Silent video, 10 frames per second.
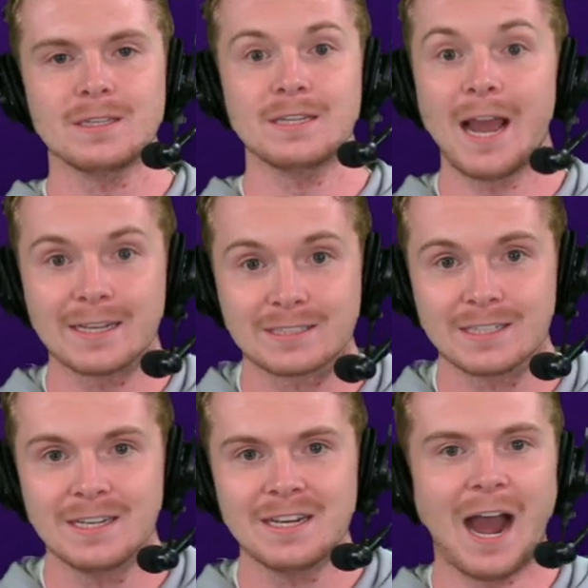Yes,
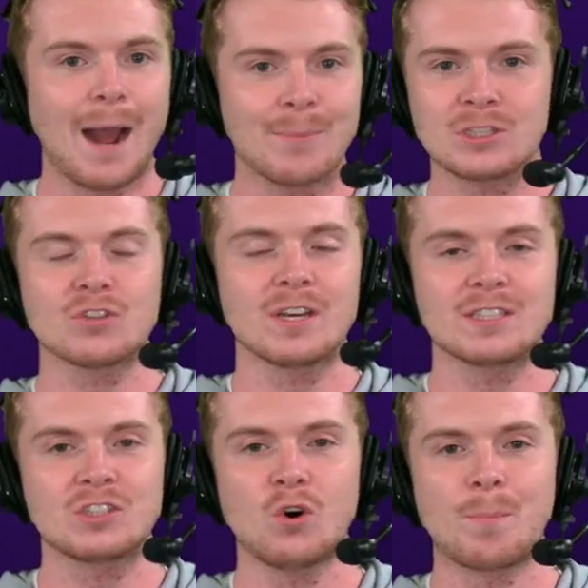obviously it's
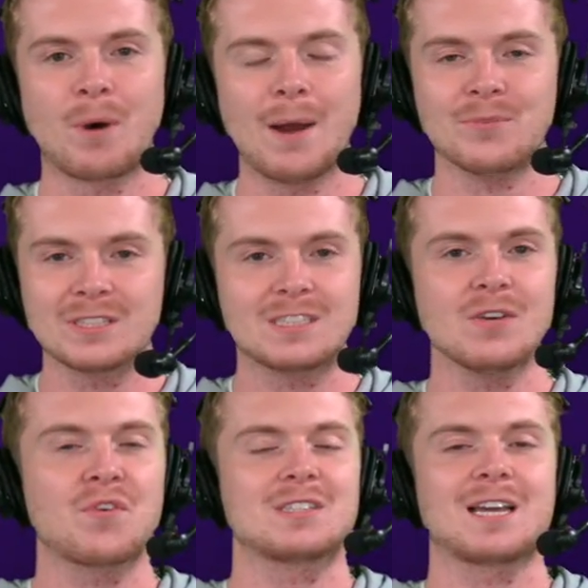still a problem. This
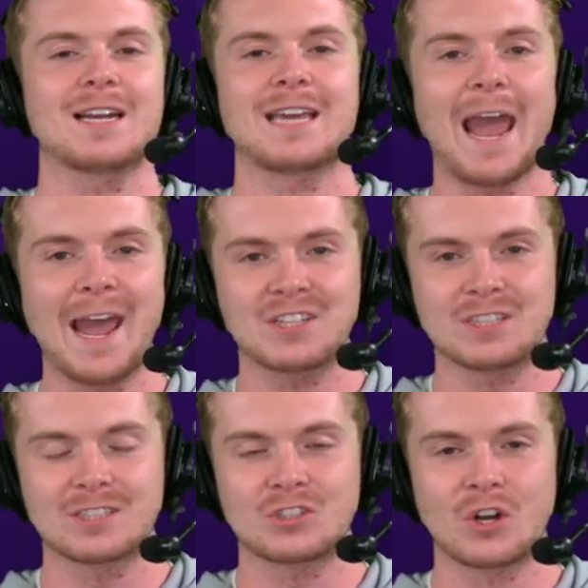defense got gashed
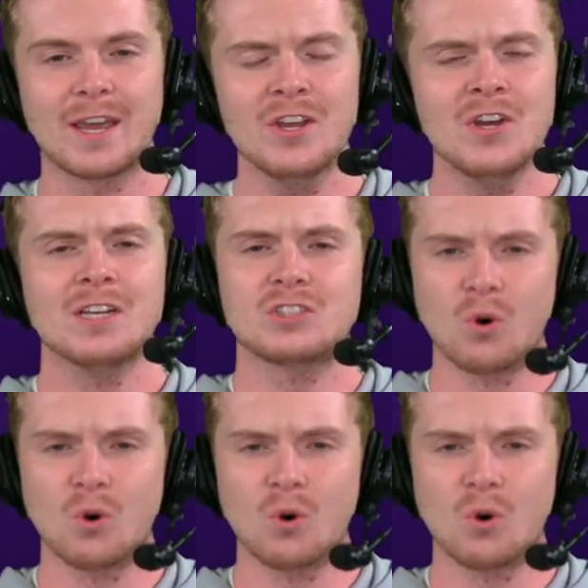yesterday, still